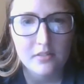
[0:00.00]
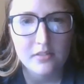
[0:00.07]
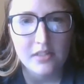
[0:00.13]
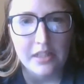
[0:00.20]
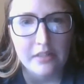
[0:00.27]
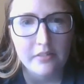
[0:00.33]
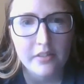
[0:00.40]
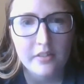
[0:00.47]

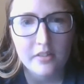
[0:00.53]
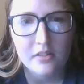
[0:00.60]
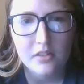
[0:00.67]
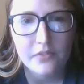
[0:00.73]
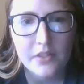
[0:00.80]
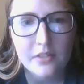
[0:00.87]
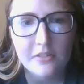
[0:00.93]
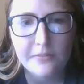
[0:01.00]
now, in the
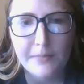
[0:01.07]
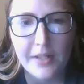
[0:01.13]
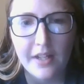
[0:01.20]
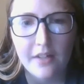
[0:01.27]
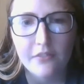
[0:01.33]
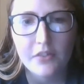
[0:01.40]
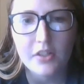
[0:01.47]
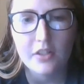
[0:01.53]
living room, they
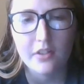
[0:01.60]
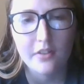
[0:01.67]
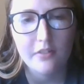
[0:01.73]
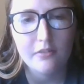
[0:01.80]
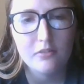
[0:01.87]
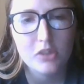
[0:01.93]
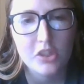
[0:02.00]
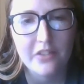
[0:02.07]
have a
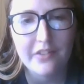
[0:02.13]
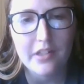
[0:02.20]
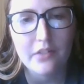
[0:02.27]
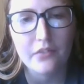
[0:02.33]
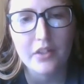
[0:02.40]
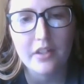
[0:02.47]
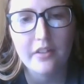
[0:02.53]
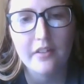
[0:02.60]
huge
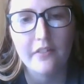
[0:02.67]
TV